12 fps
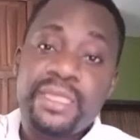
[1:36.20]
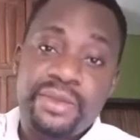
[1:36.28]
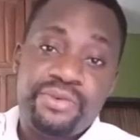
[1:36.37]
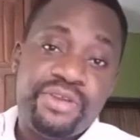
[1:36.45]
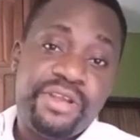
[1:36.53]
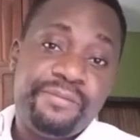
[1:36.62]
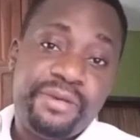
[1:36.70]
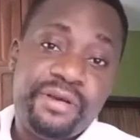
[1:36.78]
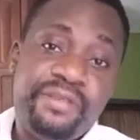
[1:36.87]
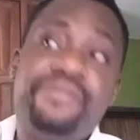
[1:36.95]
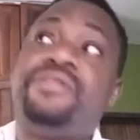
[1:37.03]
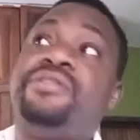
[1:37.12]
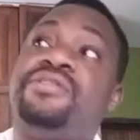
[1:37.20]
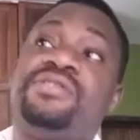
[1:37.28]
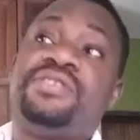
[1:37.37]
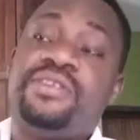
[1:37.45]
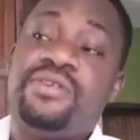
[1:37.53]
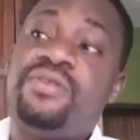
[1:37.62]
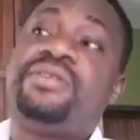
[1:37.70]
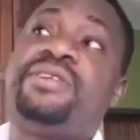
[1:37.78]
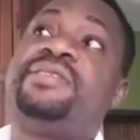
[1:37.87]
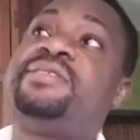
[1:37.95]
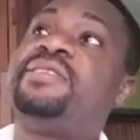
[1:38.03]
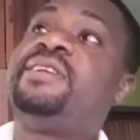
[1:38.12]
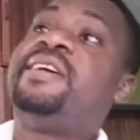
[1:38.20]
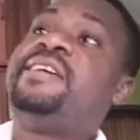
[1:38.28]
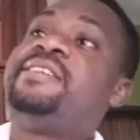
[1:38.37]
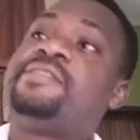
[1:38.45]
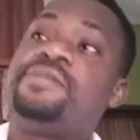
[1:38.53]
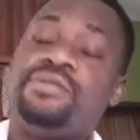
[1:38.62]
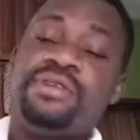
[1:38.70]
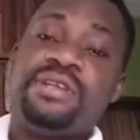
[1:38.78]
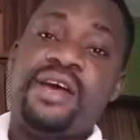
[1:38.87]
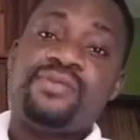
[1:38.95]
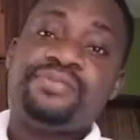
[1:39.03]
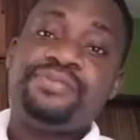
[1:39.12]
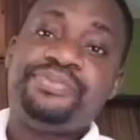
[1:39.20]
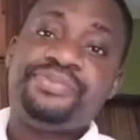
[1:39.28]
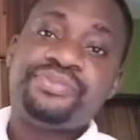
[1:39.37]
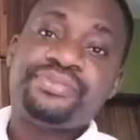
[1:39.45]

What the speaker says: they ring bell for us and all that. So now